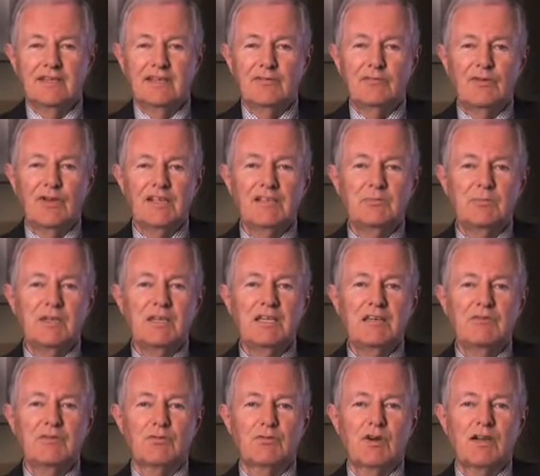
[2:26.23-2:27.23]
In fact,
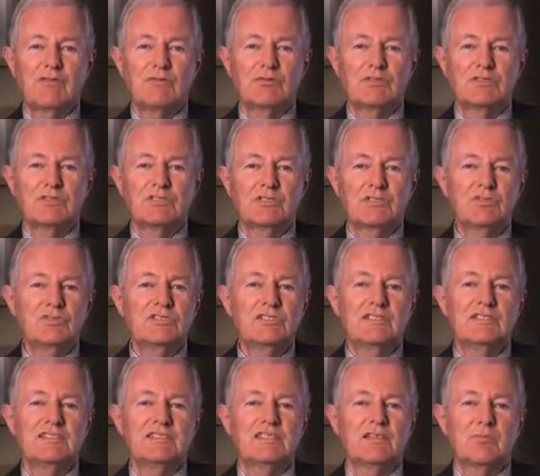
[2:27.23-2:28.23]
many of the rifles used
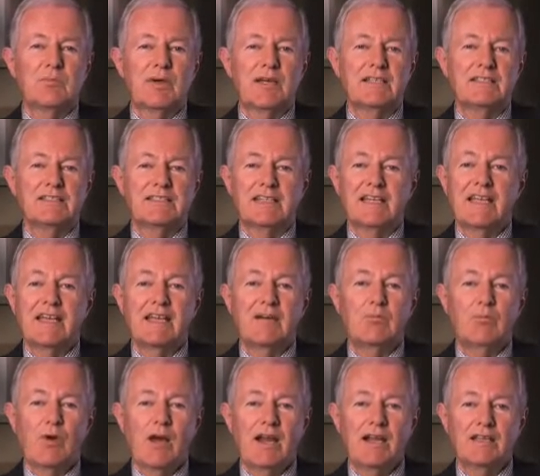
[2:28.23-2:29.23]
in this capacity had
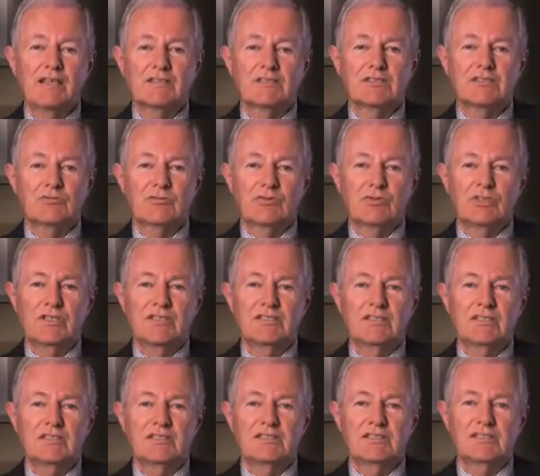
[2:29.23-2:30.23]
a bracket screwed
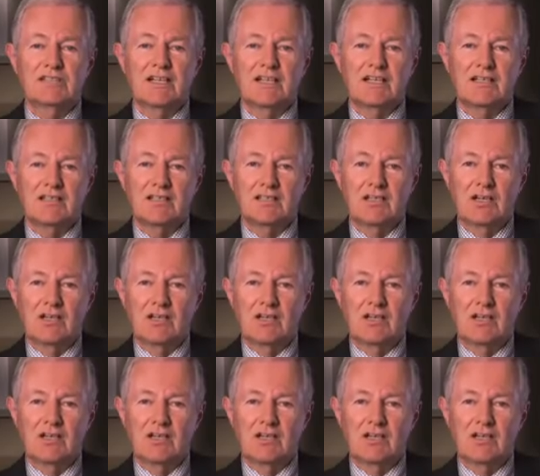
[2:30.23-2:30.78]
into the stock